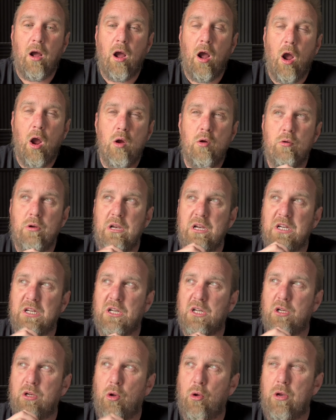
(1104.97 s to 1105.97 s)
only
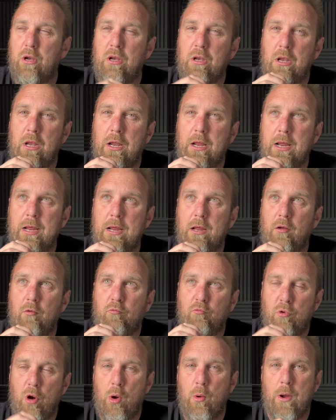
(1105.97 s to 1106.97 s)
slightly
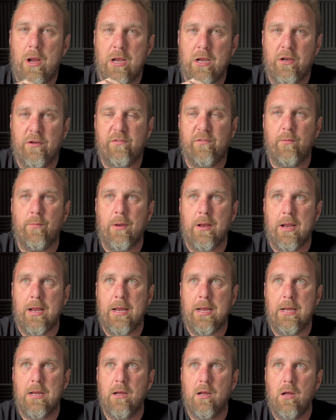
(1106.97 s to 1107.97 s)
ruined for
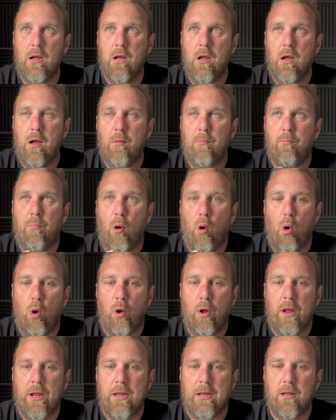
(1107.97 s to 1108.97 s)
me
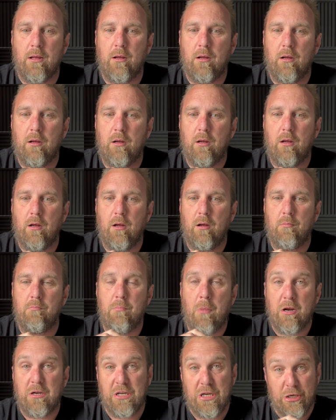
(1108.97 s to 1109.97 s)
by
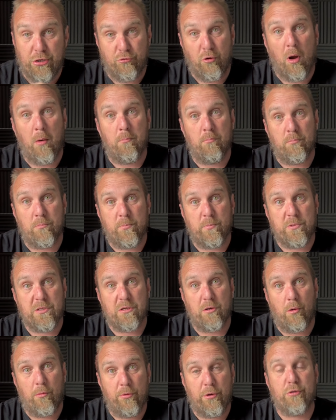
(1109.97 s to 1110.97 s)
muddy drums
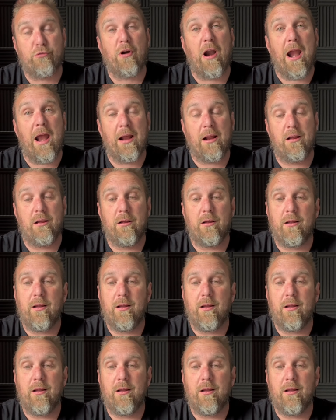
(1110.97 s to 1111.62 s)
on the track,